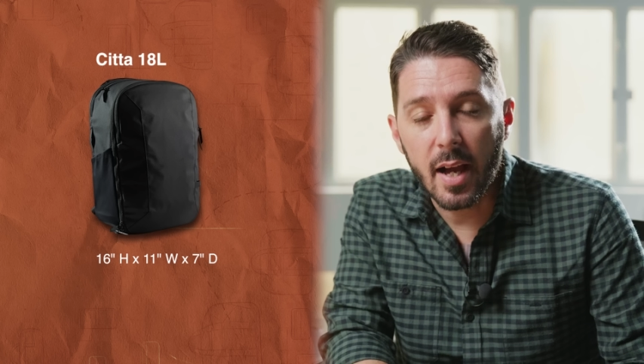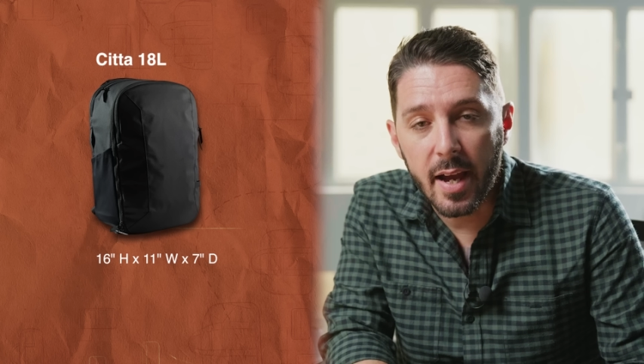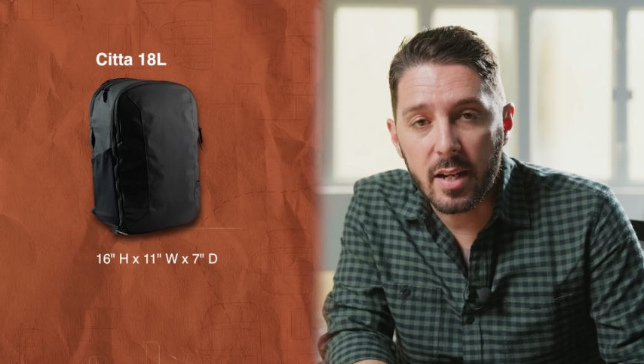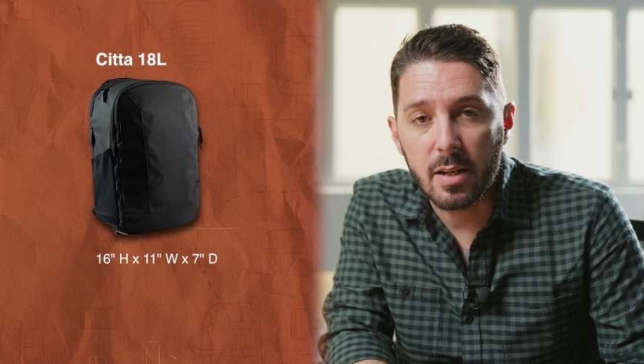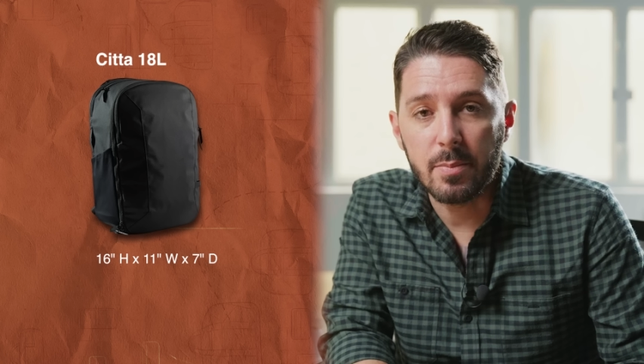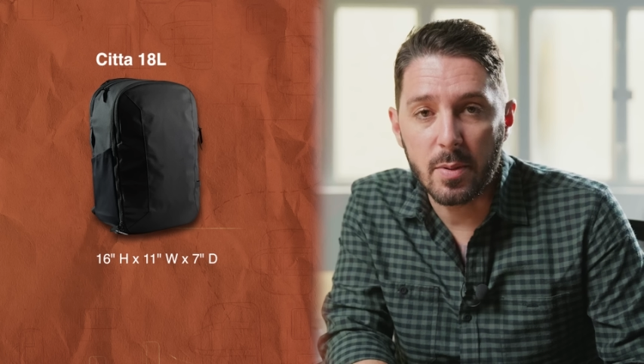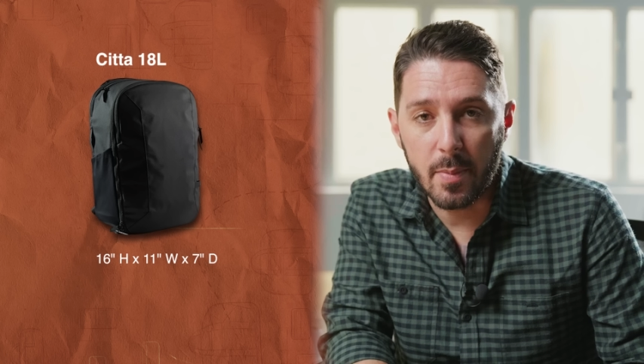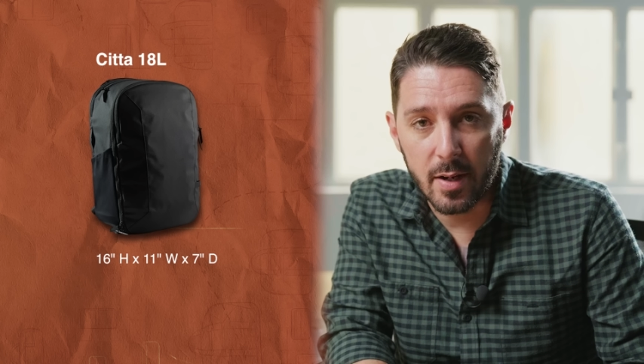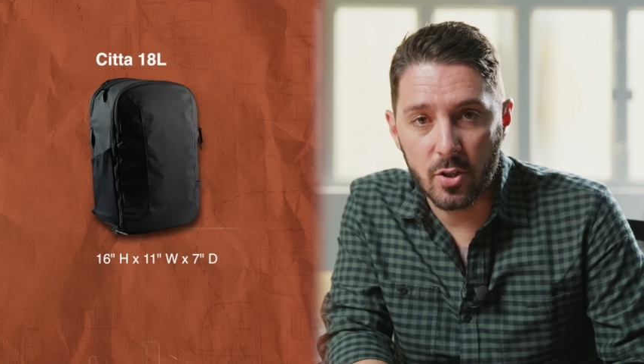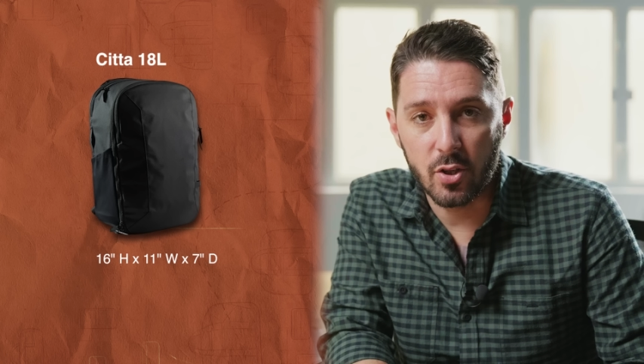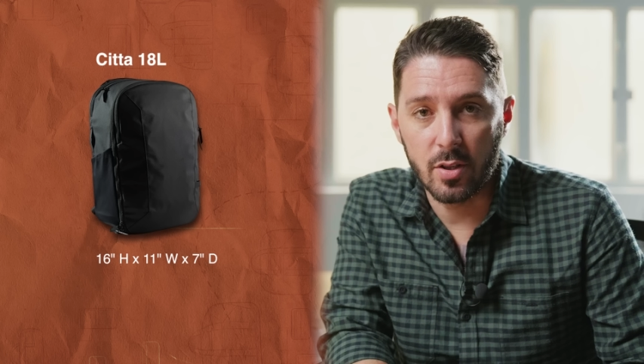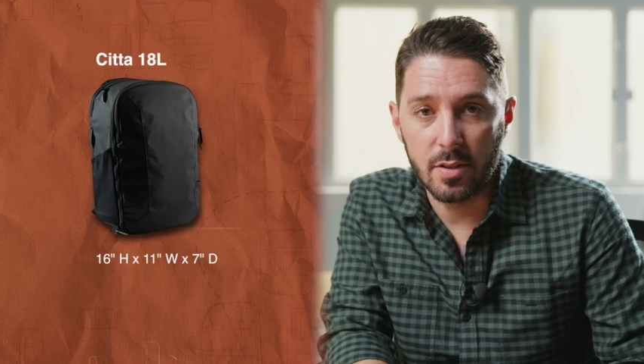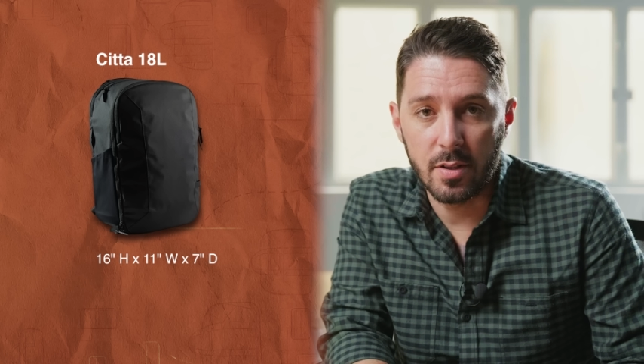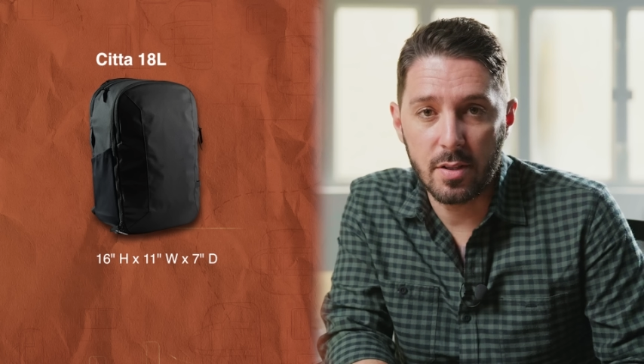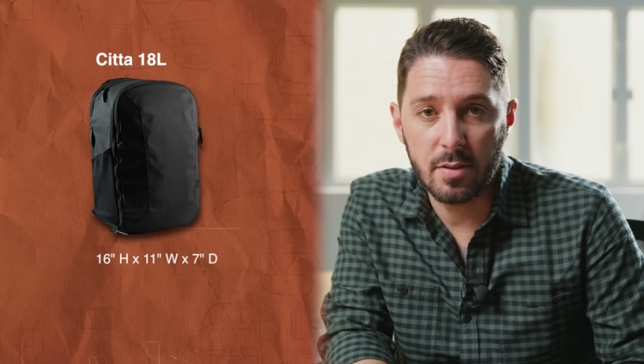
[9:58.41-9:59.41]
item
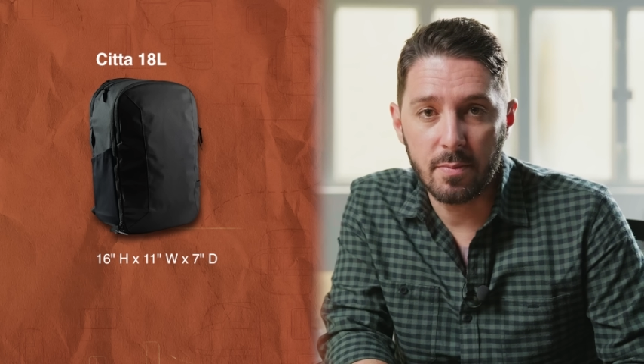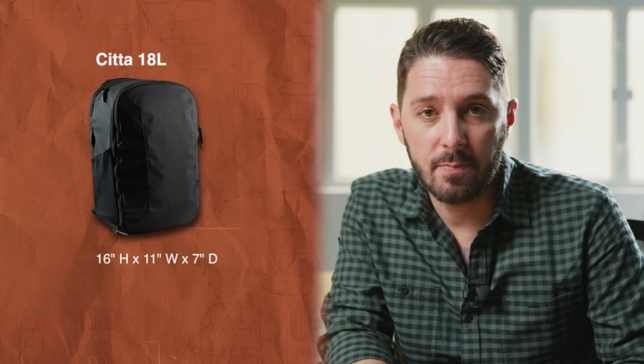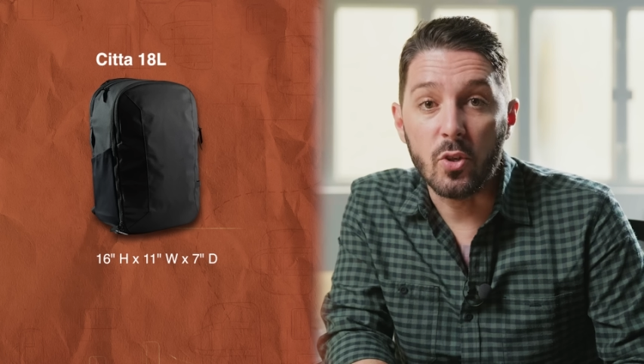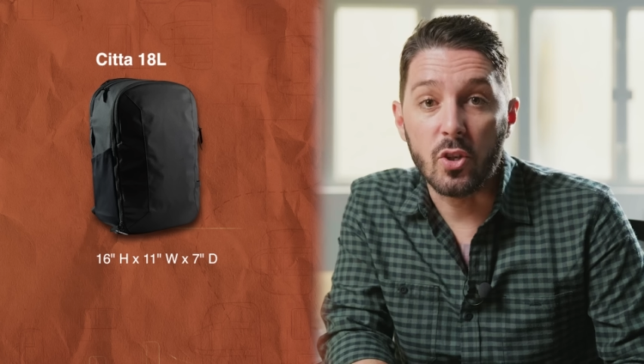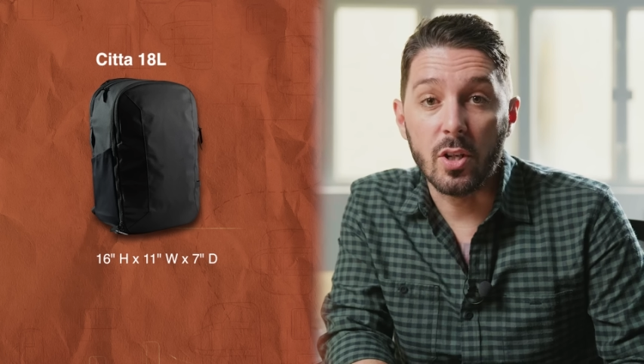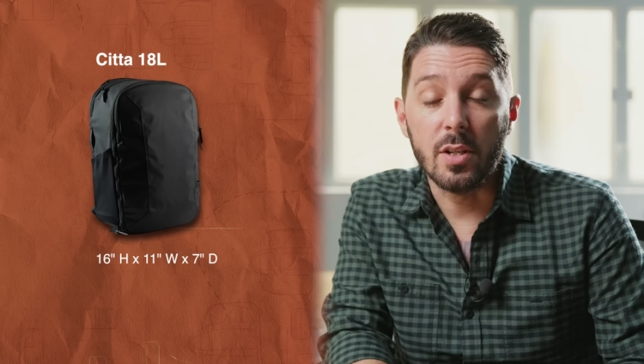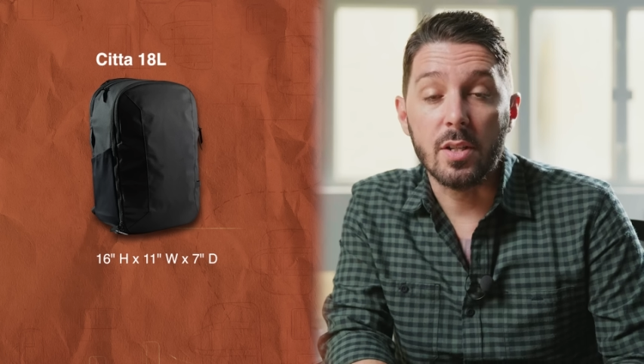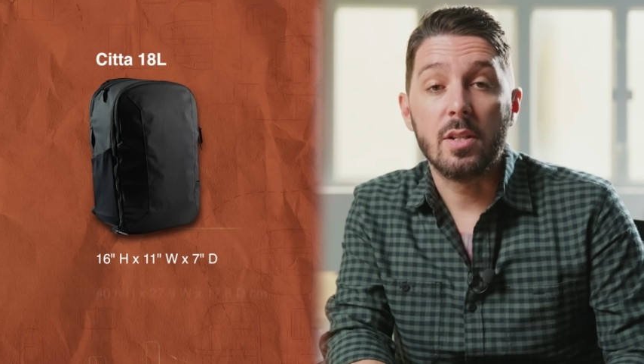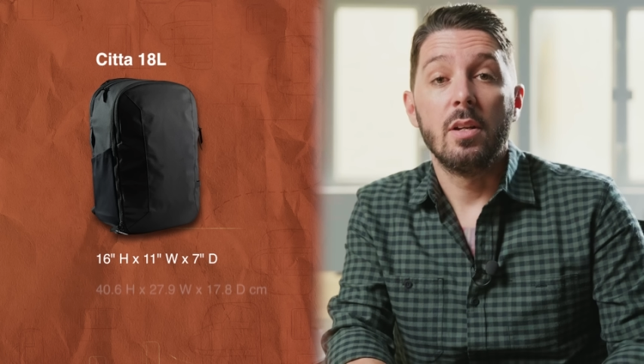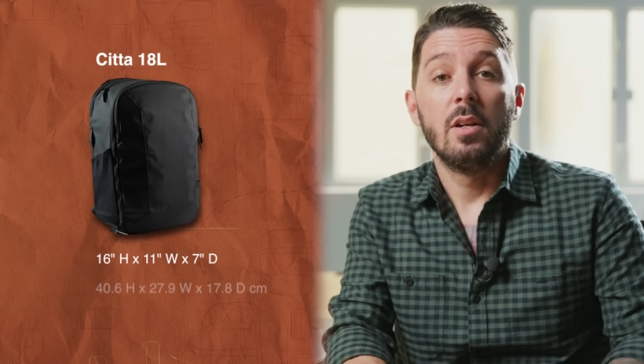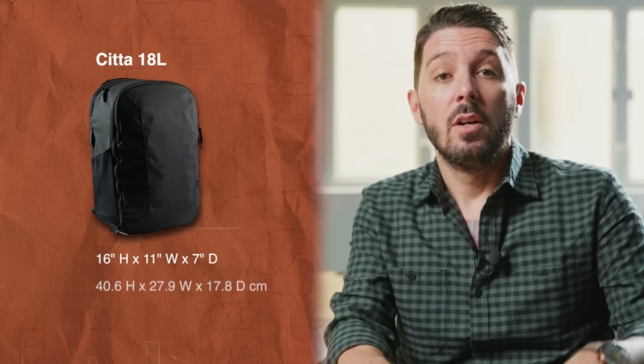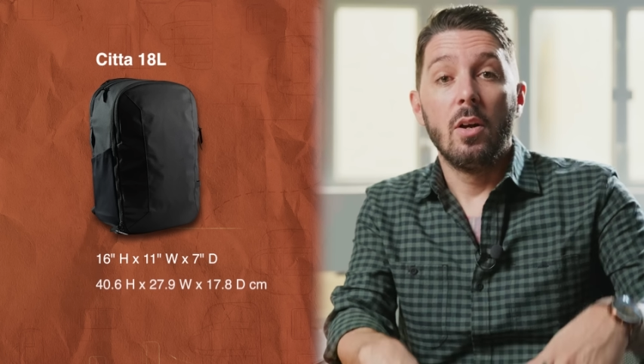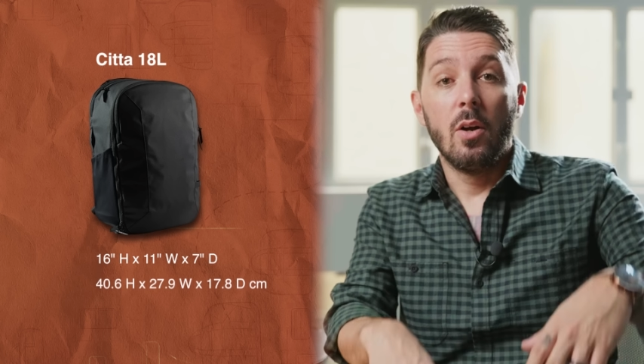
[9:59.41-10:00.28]
dimensions, which is